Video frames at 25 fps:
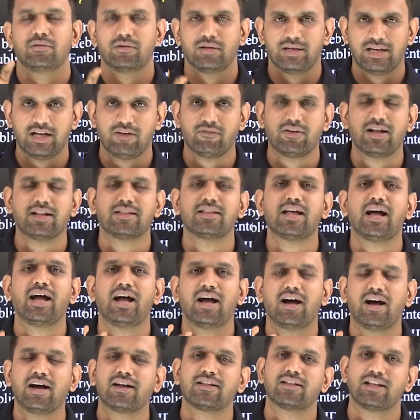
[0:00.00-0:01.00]
Navaratna
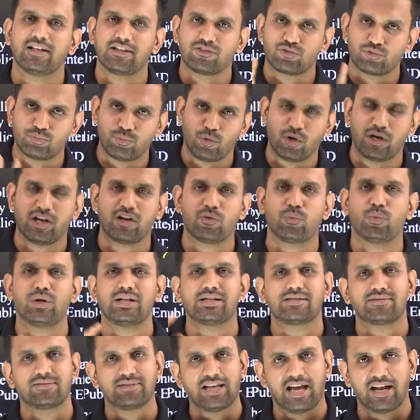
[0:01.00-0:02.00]
are the smaller
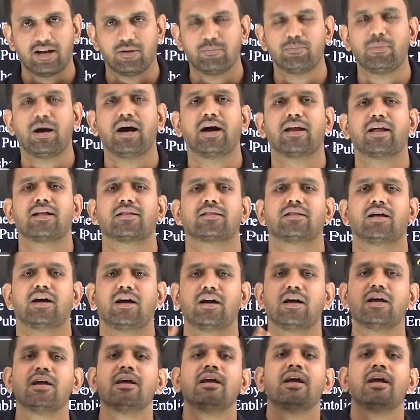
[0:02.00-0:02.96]
ones than Maharatna,